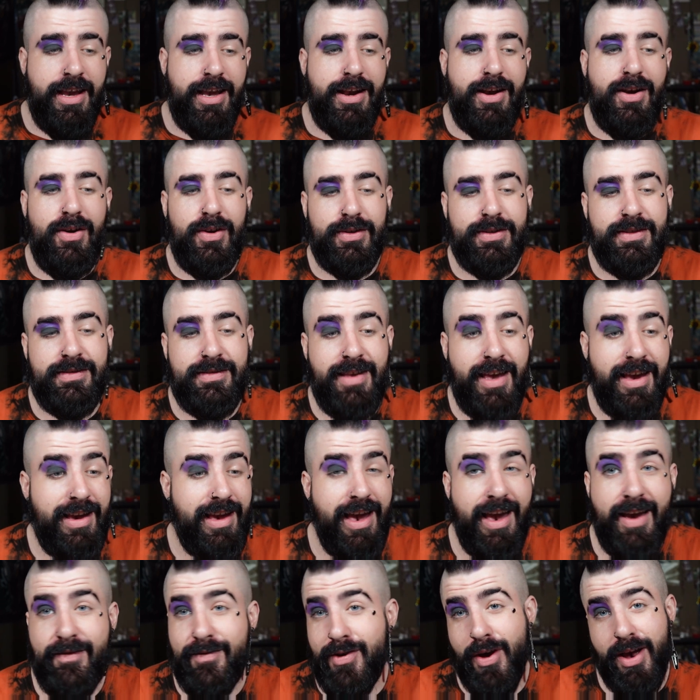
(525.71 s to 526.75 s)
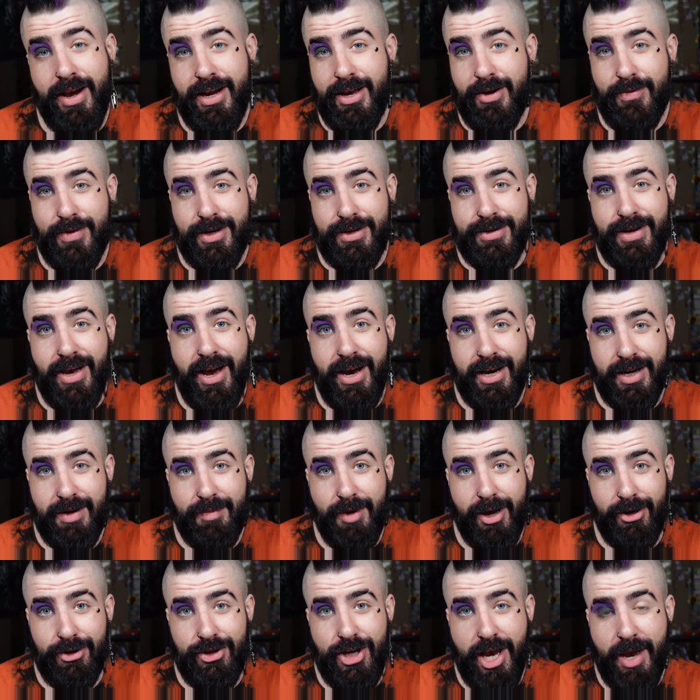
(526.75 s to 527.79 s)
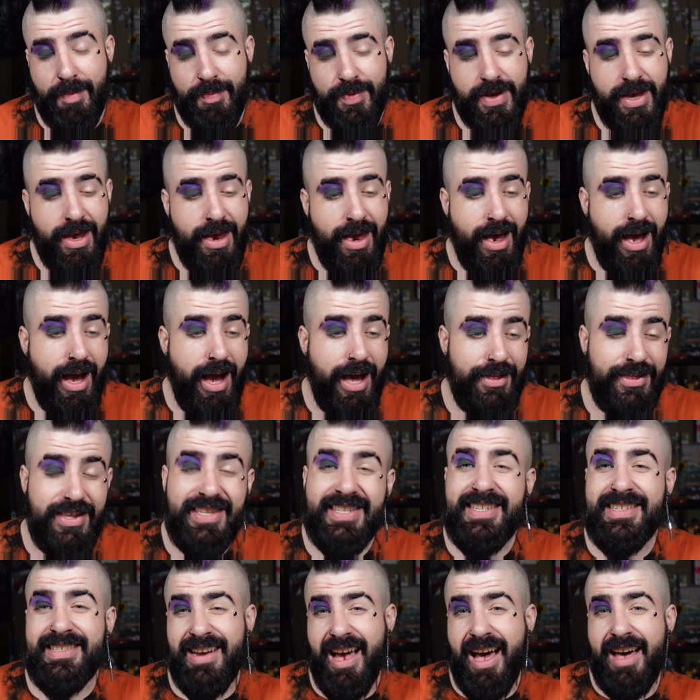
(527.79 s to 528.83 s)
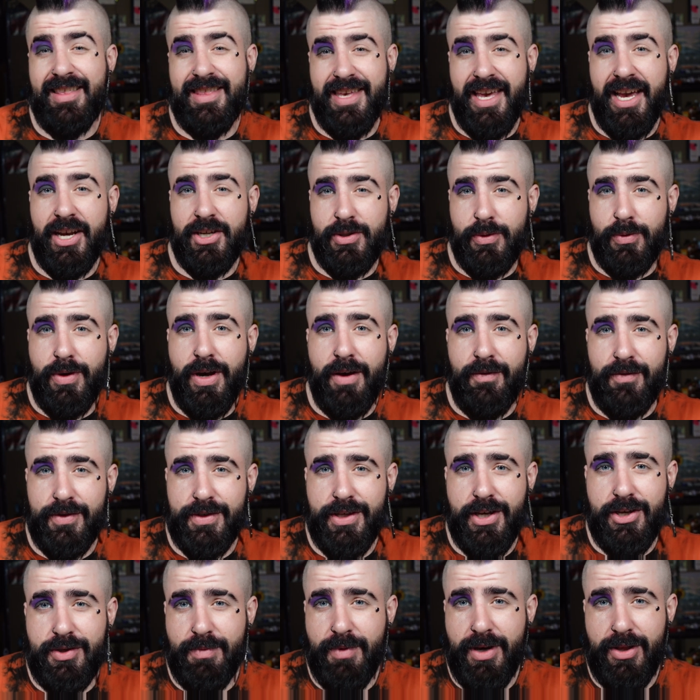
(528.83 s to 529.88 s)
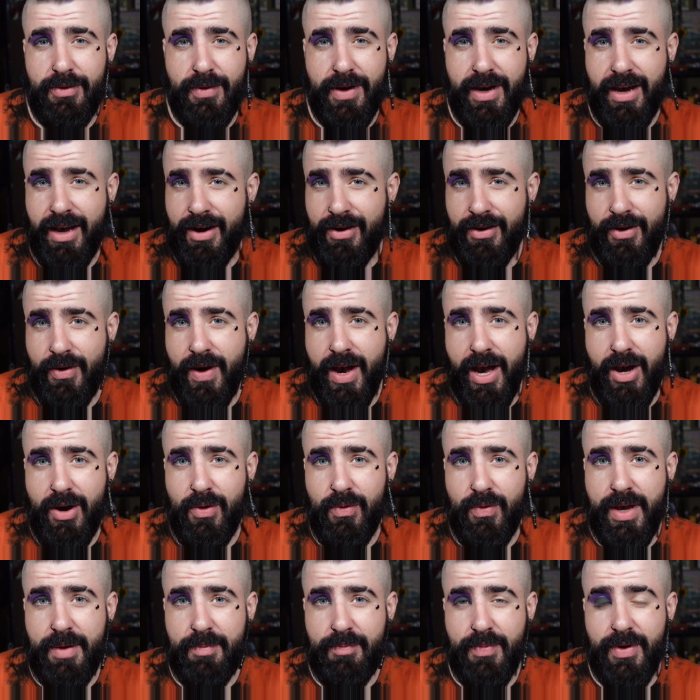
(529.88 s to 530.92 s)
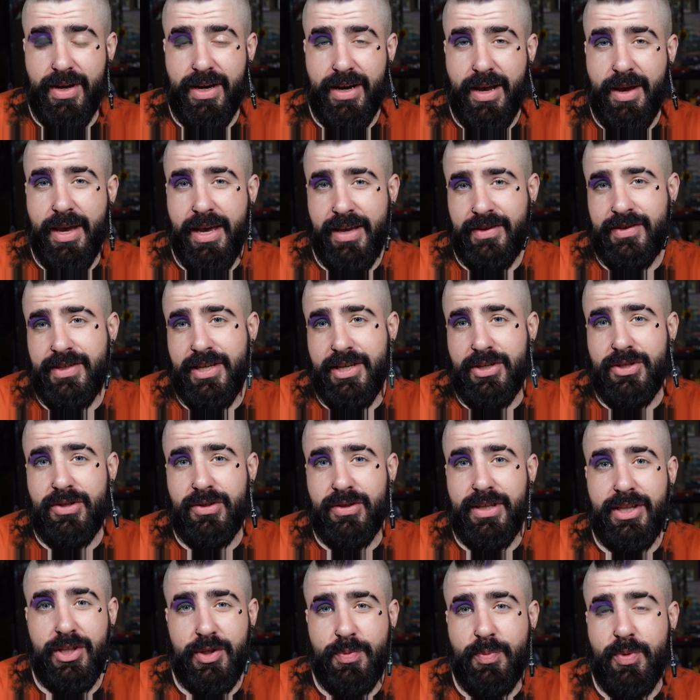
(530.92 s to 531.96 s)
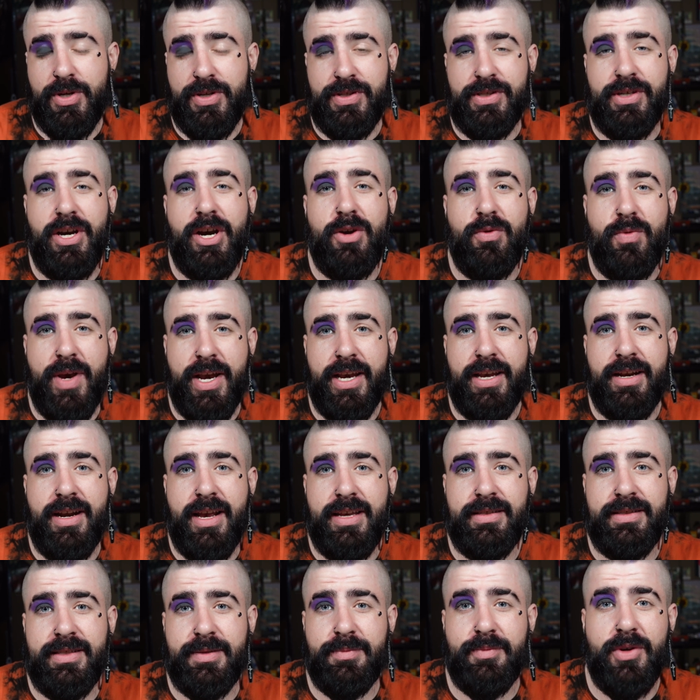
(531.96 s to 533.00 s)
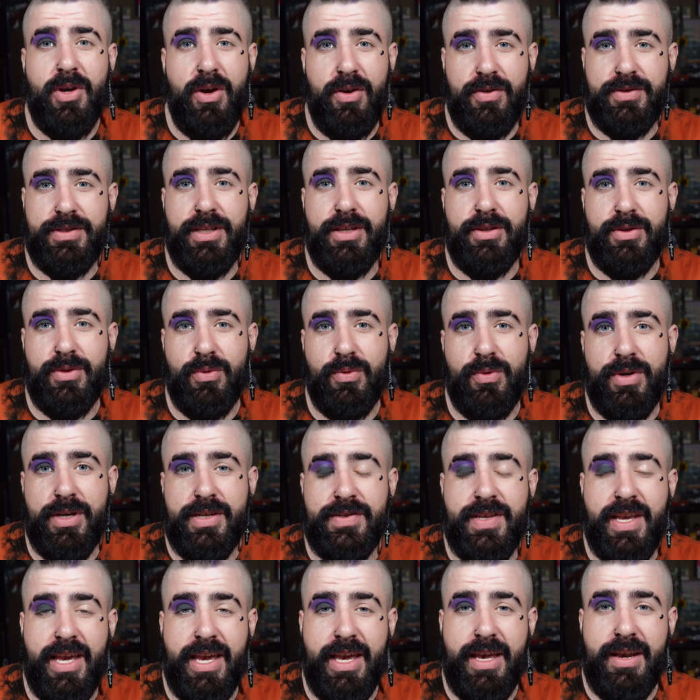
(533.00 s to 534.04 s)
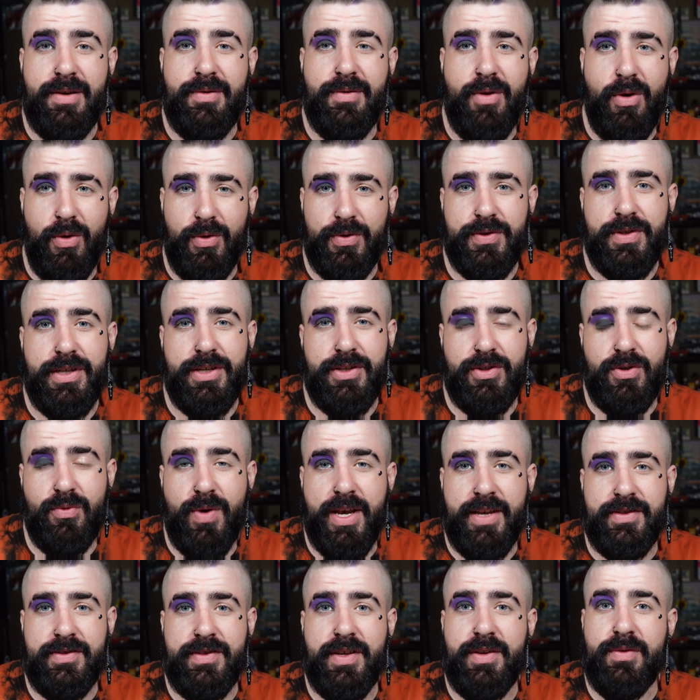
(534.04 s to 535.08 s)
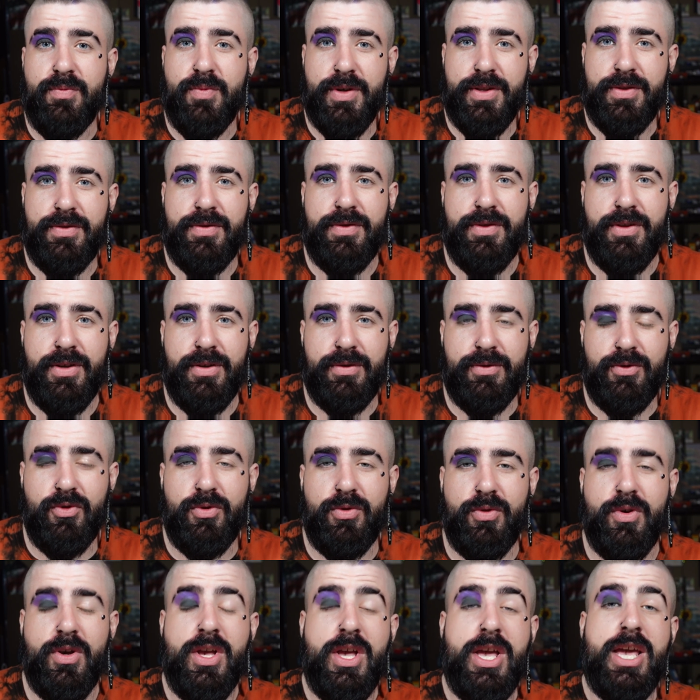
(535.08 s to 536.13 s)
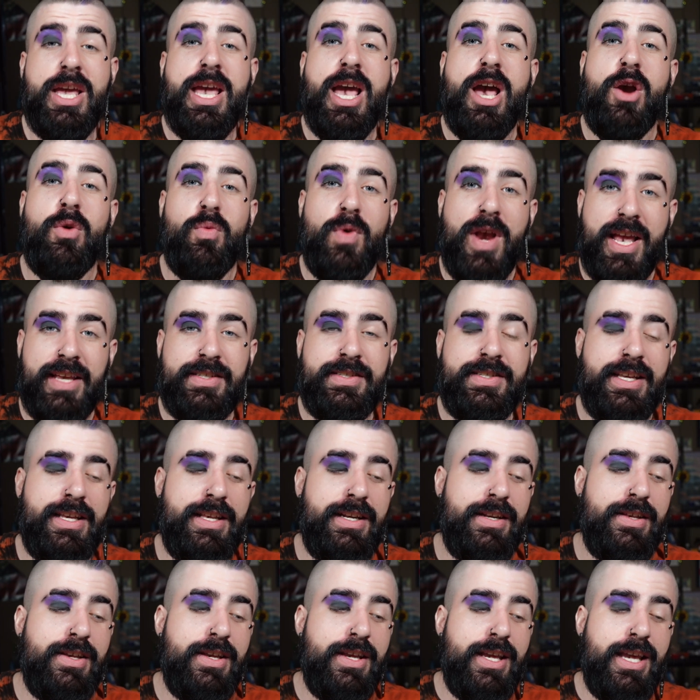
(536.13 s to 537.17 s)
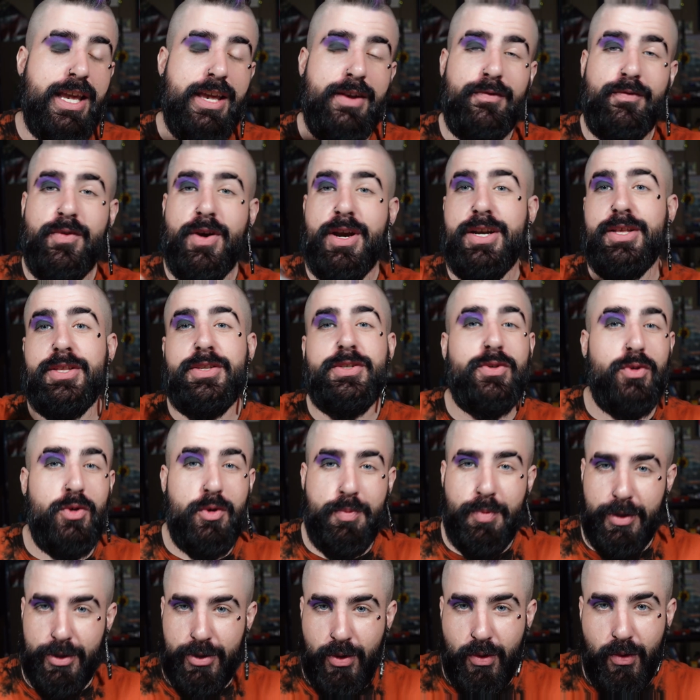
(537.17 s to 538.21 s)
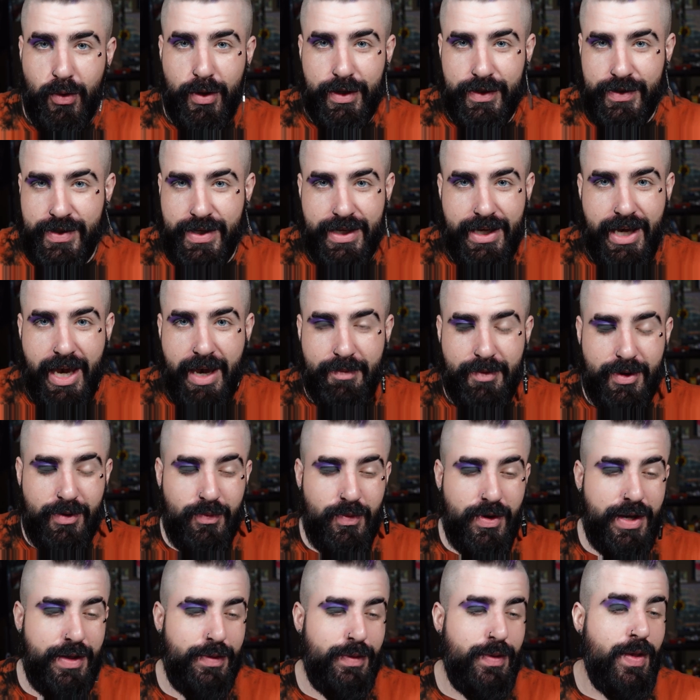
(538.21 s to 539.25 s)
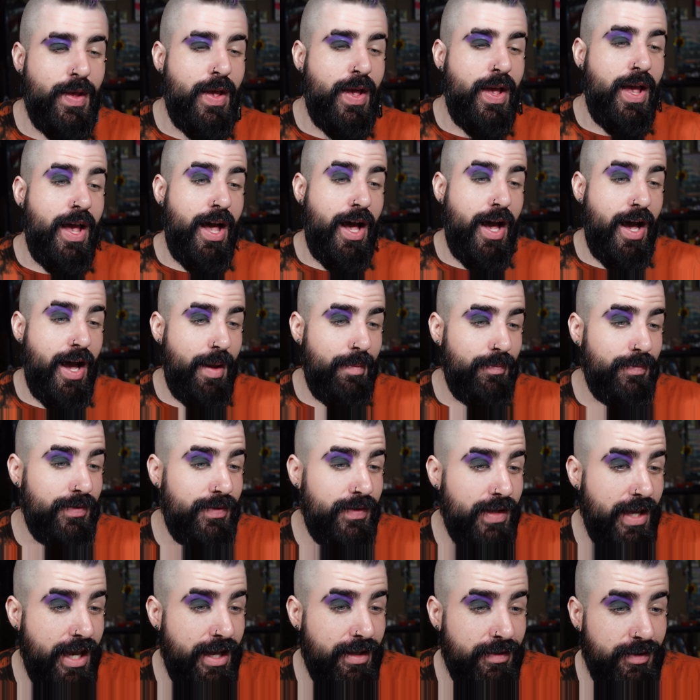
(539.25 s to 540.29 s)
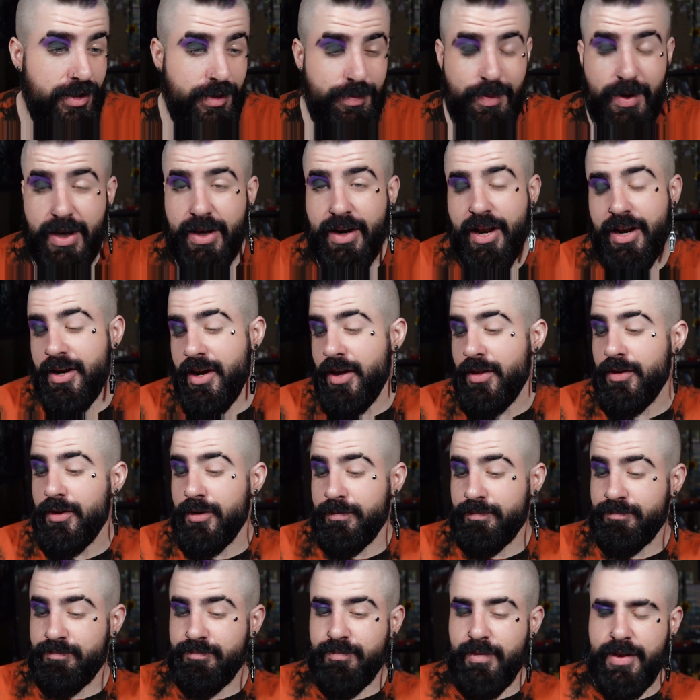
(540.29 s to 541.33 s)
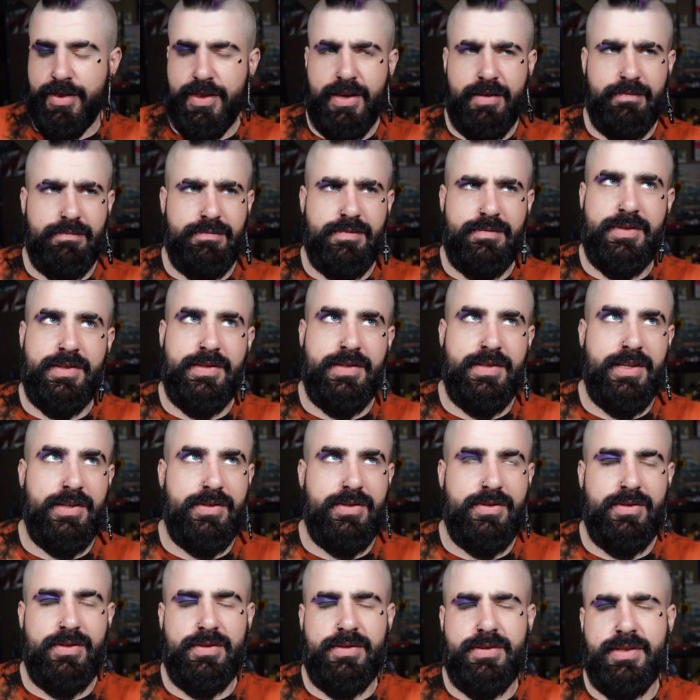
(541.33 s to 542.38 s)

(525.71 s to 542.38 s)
And Olson's like, I have no idea what you're talking about, champ. Uh, this is not the actual conversation, by the way. I don't know how it went, but essentially, this prison guard recognizes him, calls the authorities, and Olson is arrested with the group. Arrested in front of this group of tourists he came in with. Um, and spent another, I think, six or